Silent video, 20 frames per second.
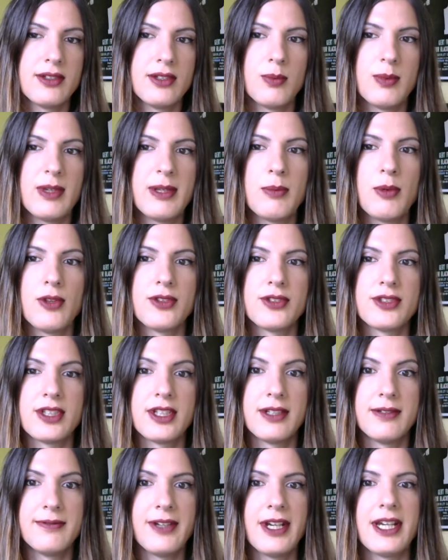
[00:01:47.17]
we want to
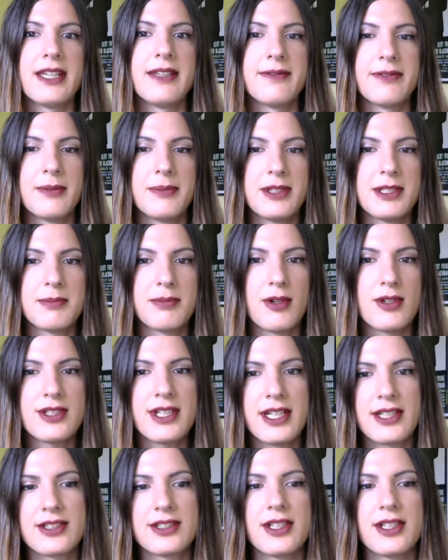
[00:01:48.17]
convey from this project,